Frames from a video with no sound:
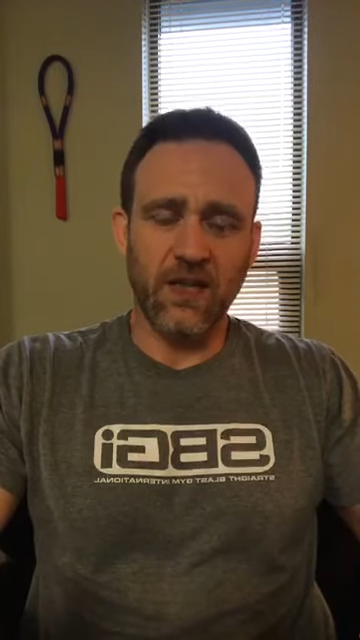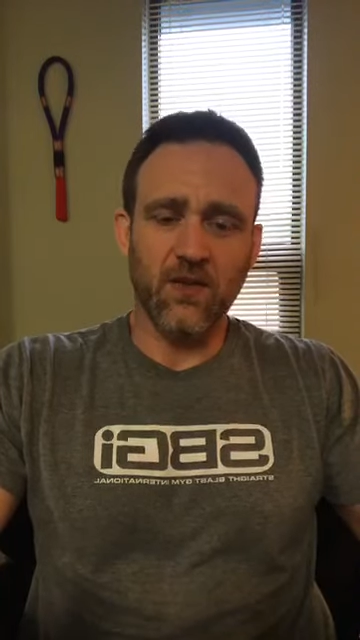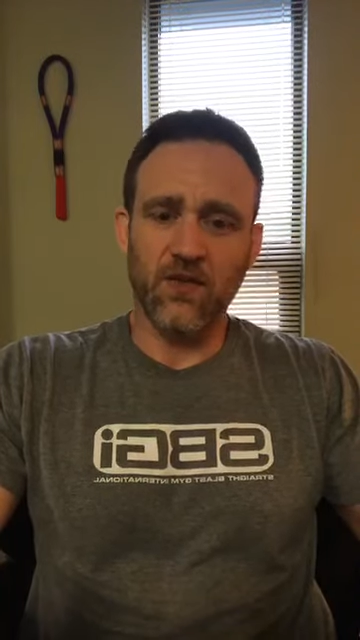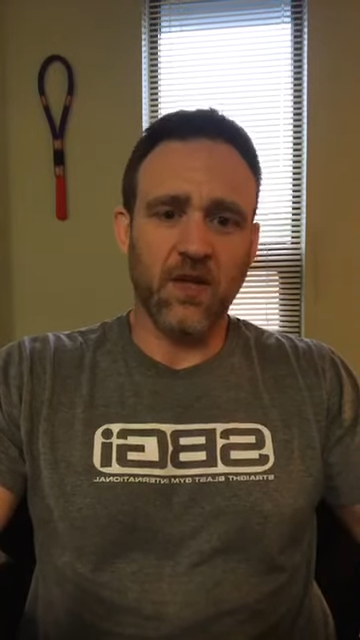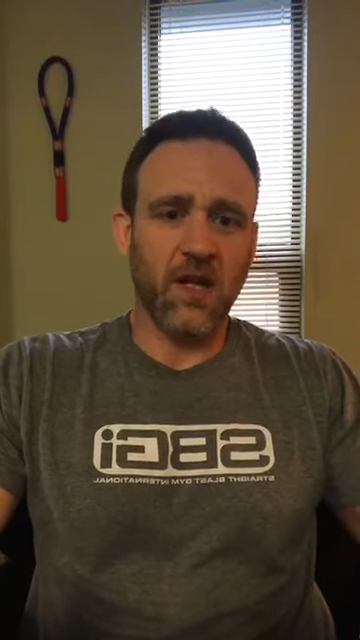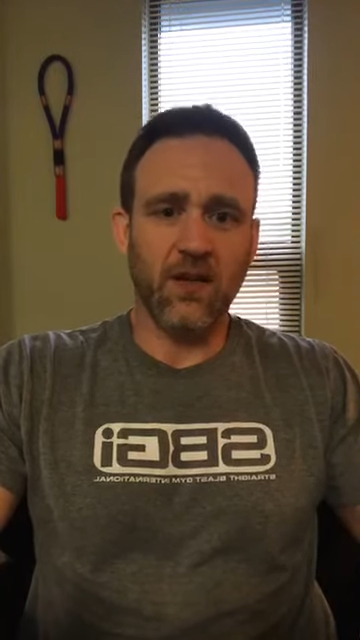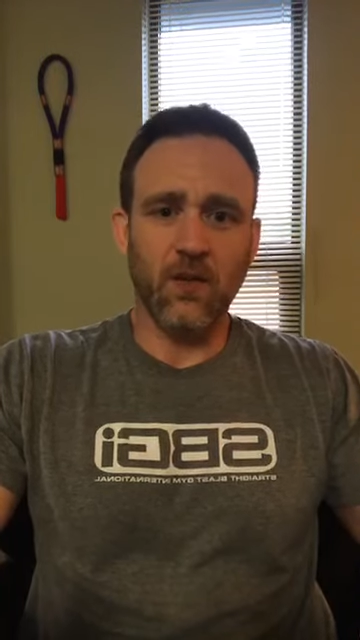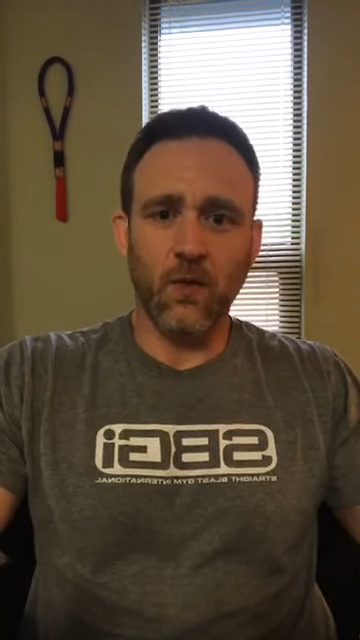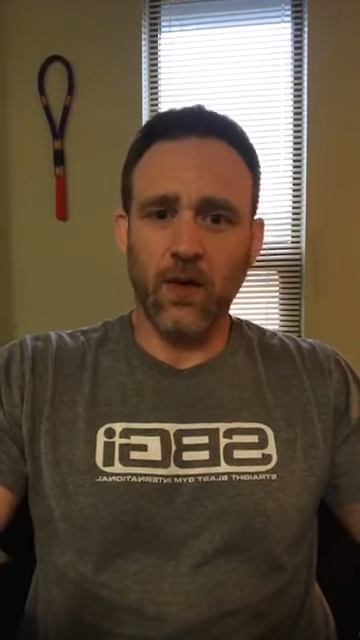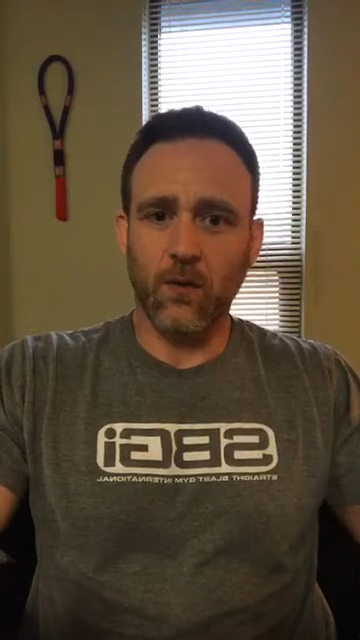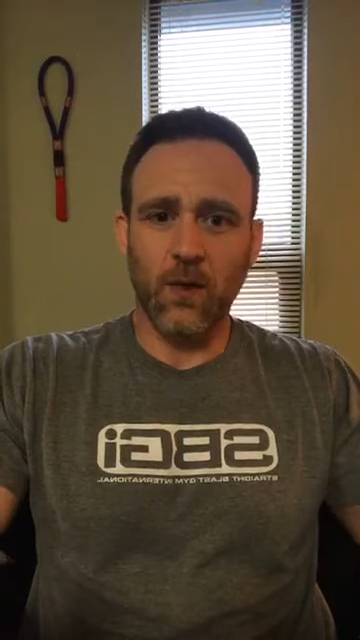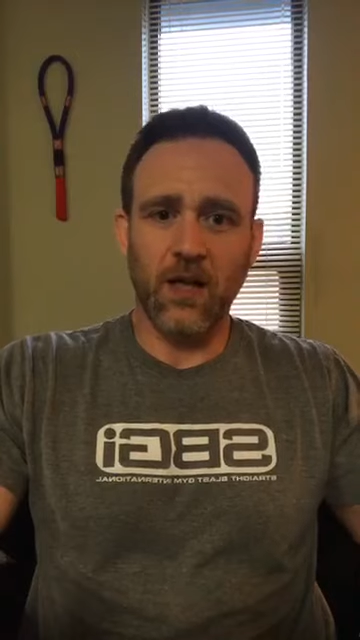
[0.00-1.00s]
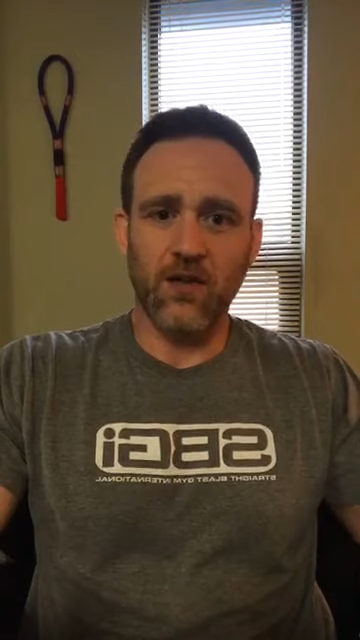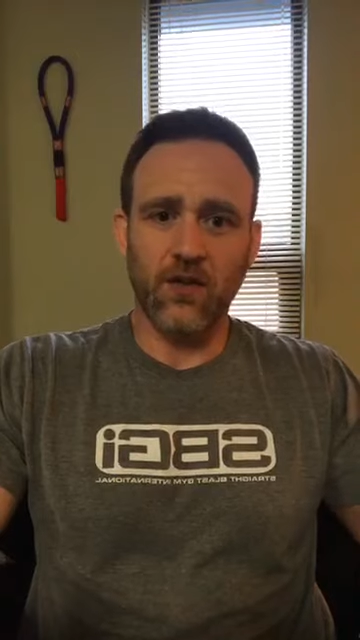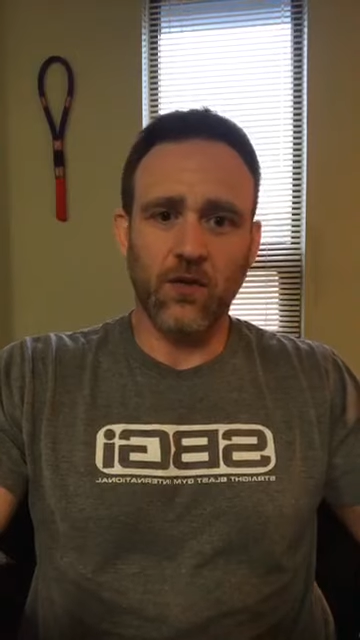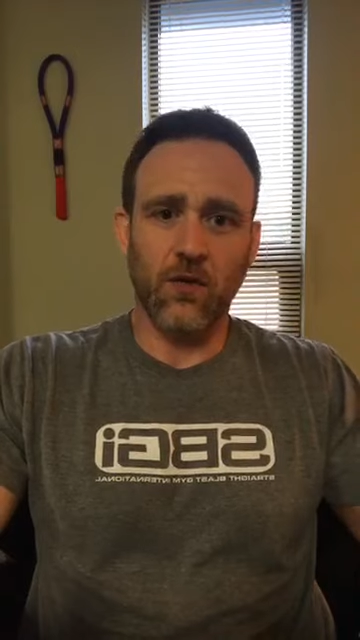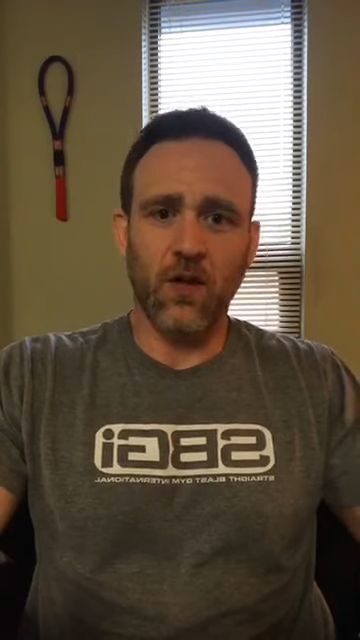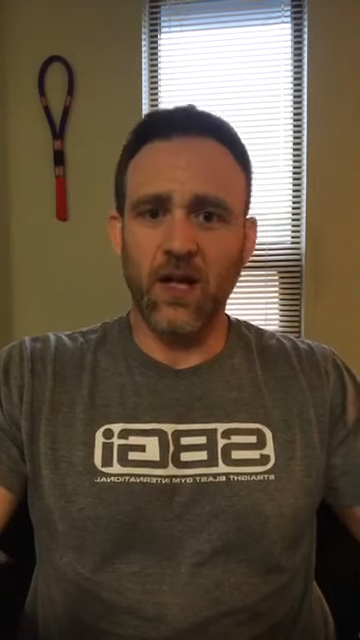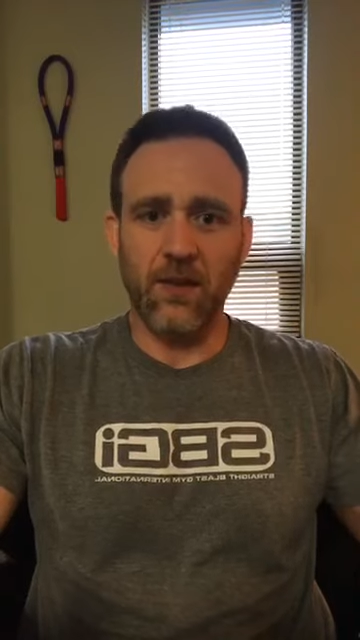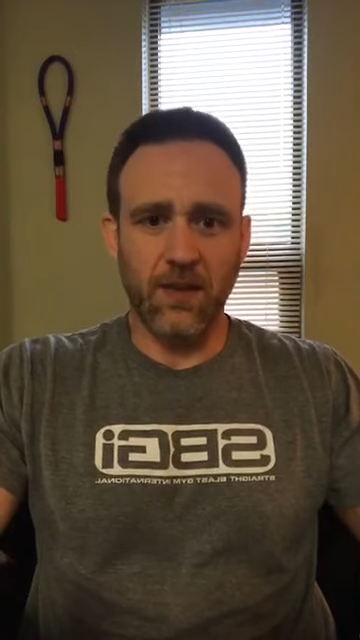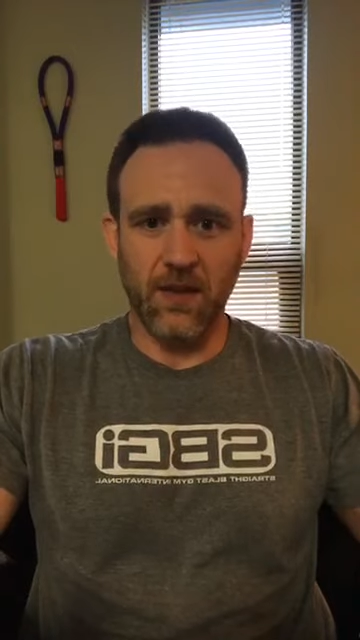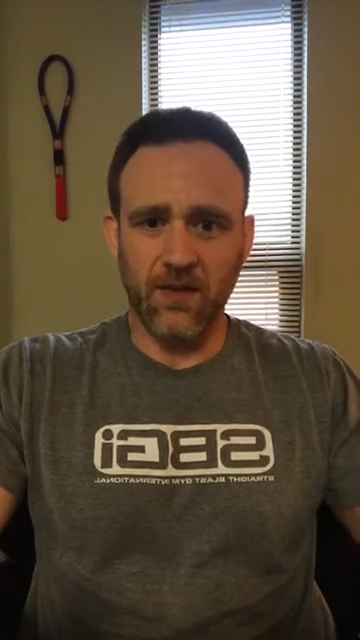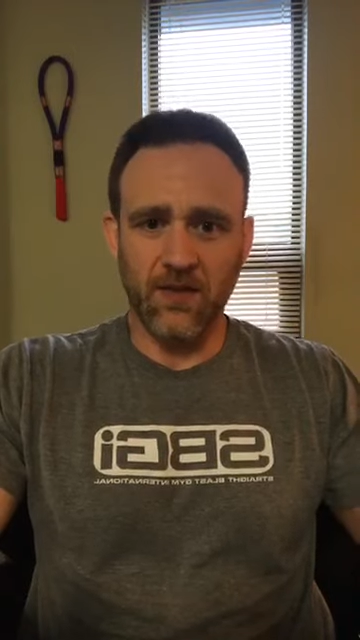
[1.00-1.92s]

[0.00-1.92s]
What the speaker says: There's not the recreational hobbyist